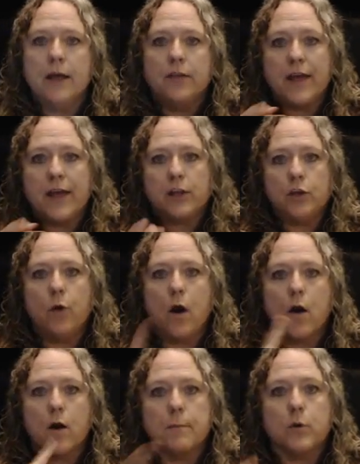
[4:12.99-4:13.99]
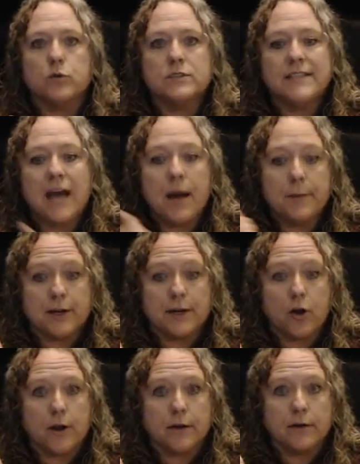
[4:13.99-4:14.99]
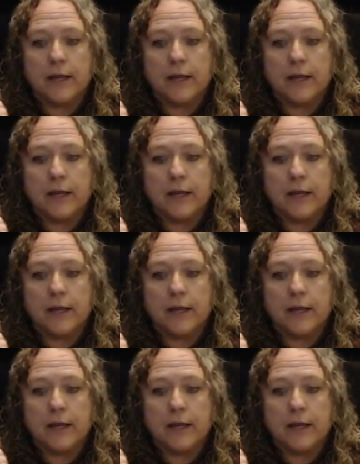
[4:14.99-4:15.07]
that you are most dominant on.